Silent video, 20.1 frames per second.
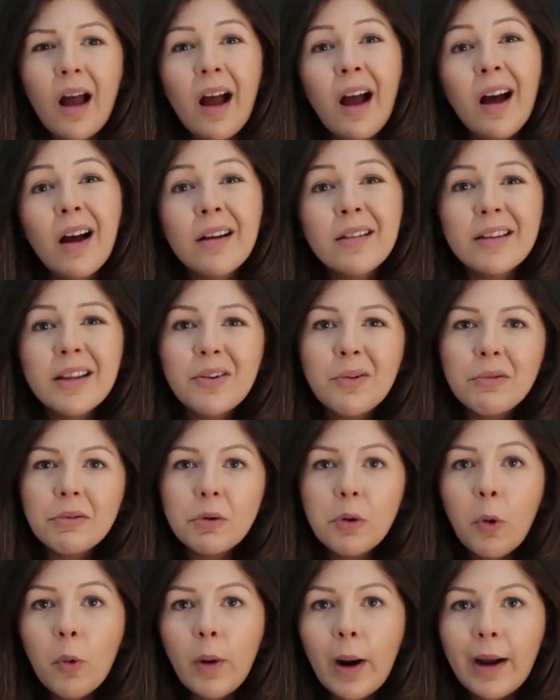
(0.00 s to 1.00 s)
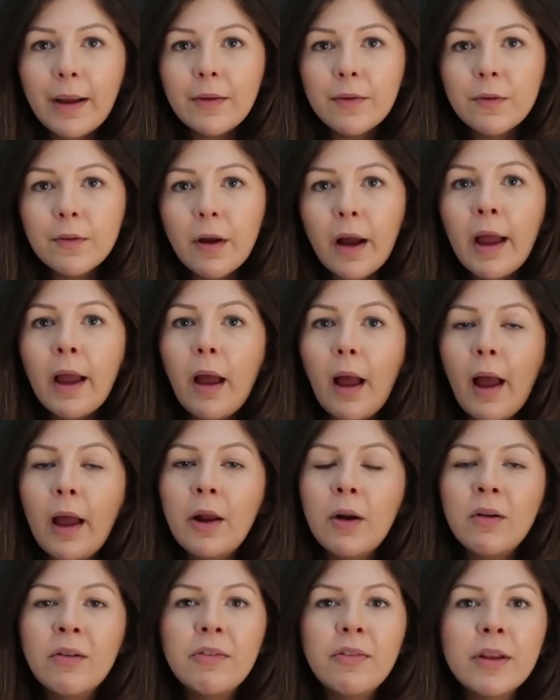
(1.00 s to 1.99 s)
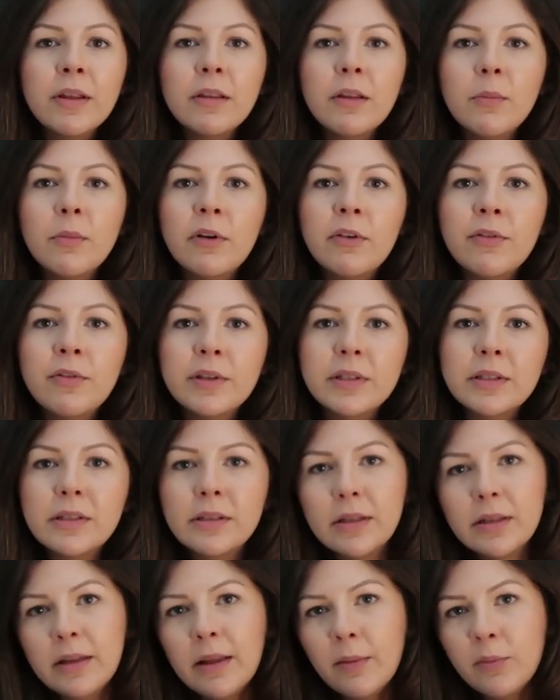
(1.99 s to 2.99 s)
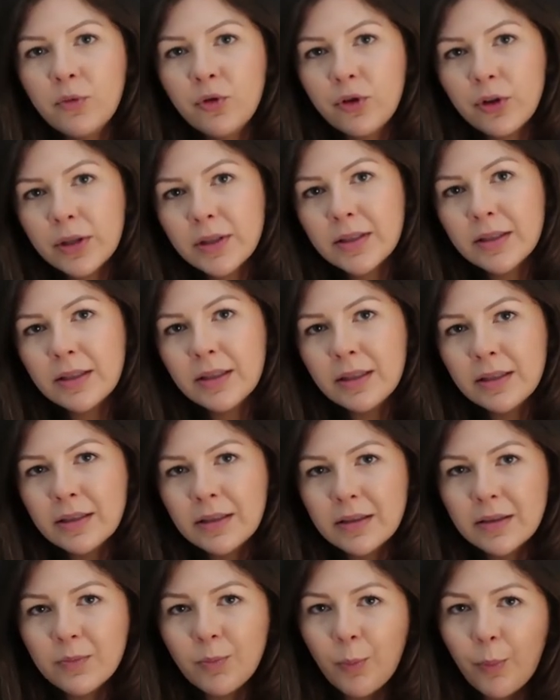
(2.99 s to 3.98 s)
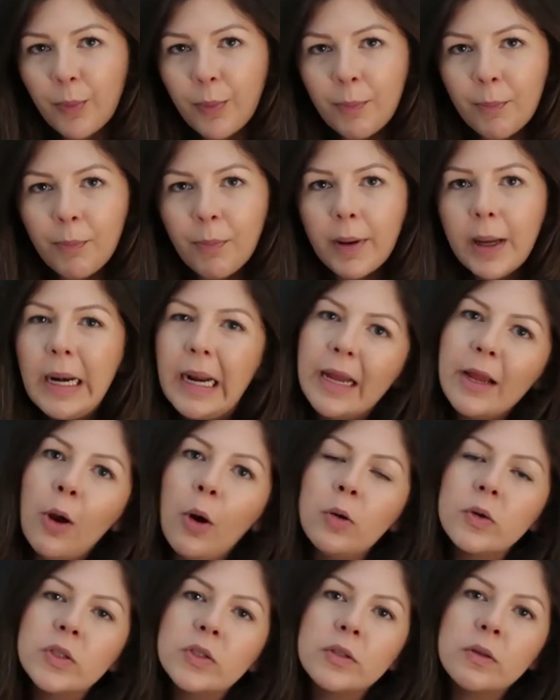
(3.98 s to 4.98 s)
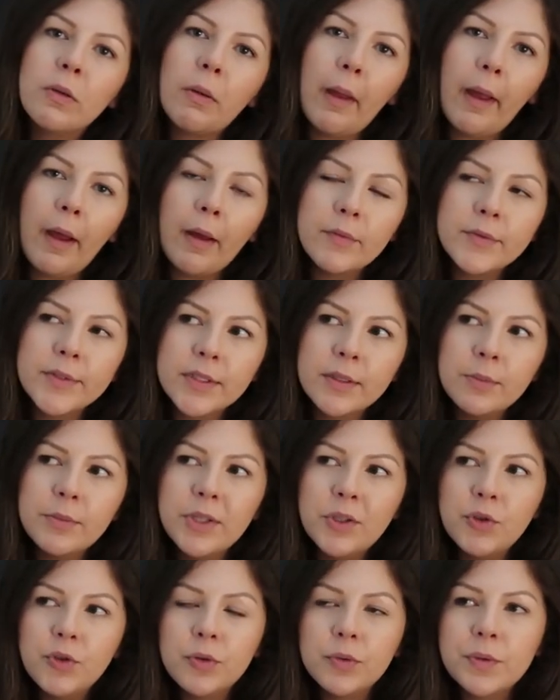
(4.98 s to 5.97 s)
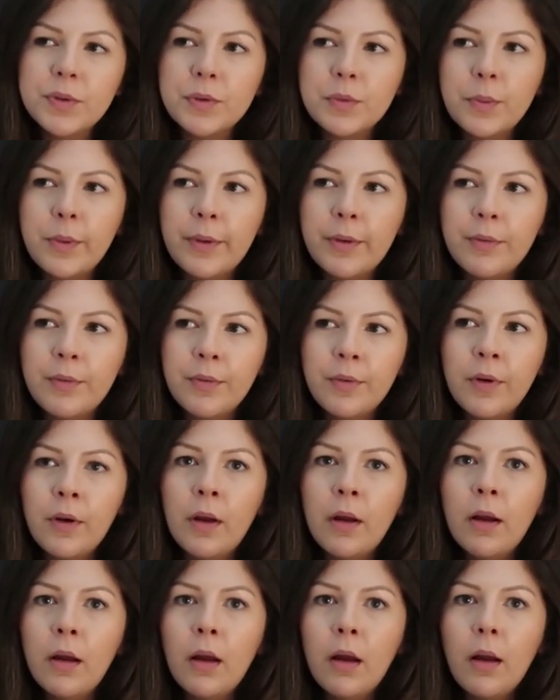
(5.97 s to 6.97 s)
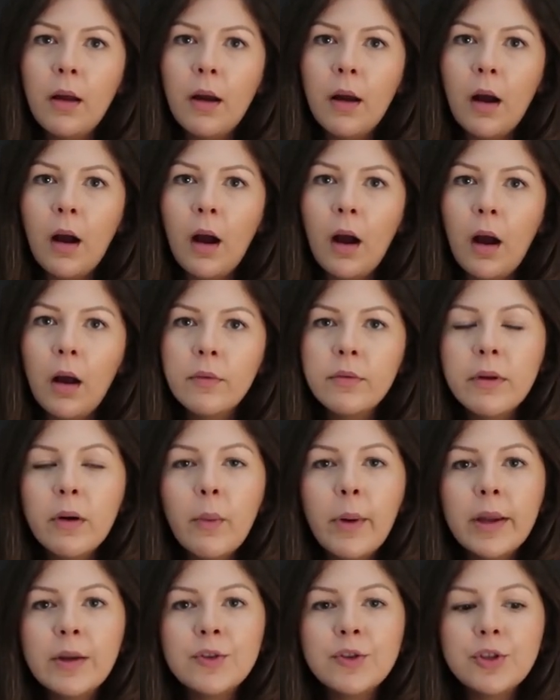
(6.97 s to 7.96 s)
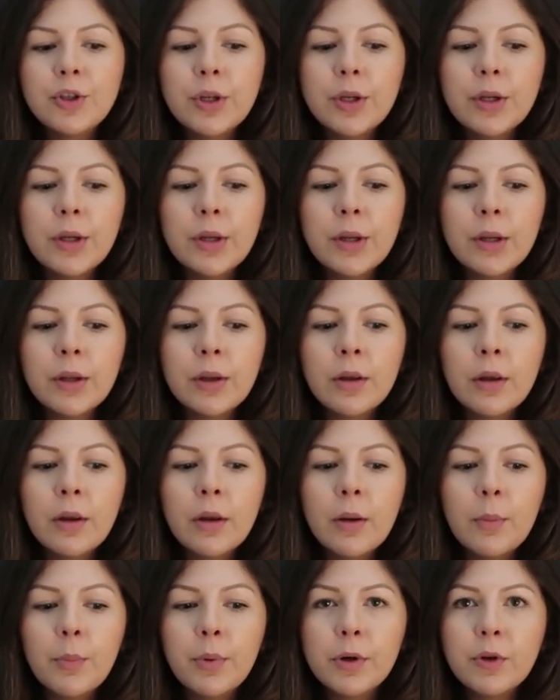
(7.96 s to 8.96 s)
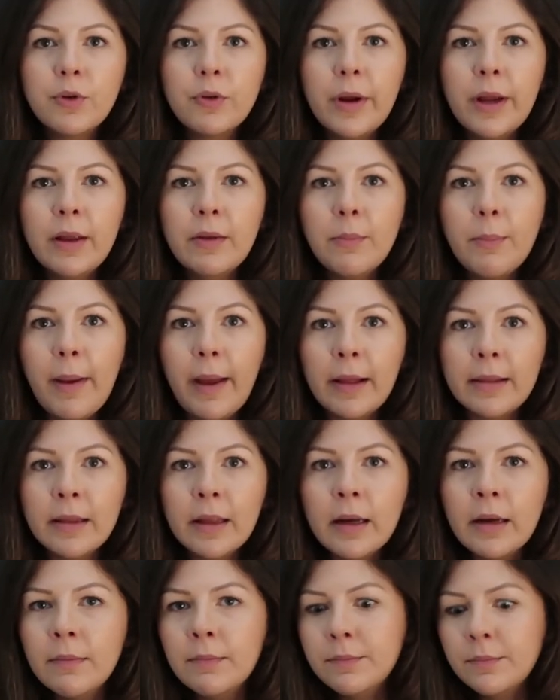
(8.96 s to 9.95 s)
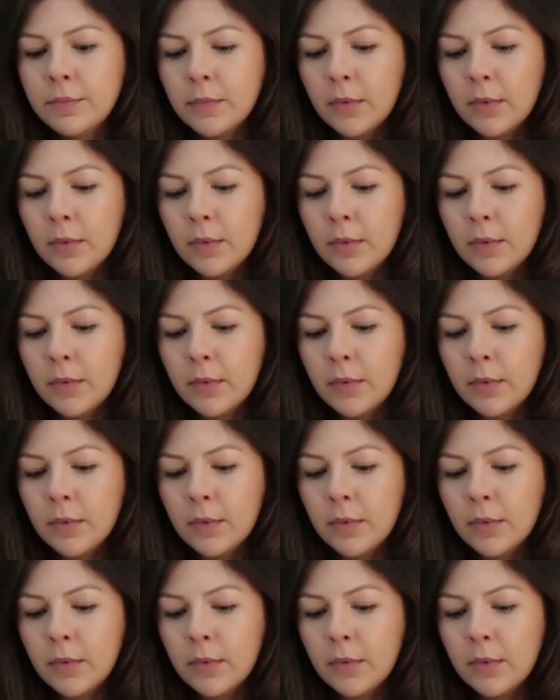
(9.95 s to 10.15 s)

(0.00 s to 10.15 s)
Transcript: uh, they were alright I, I don't think the movies did them justice but I also have some issues with uh, the way she portrayed Bella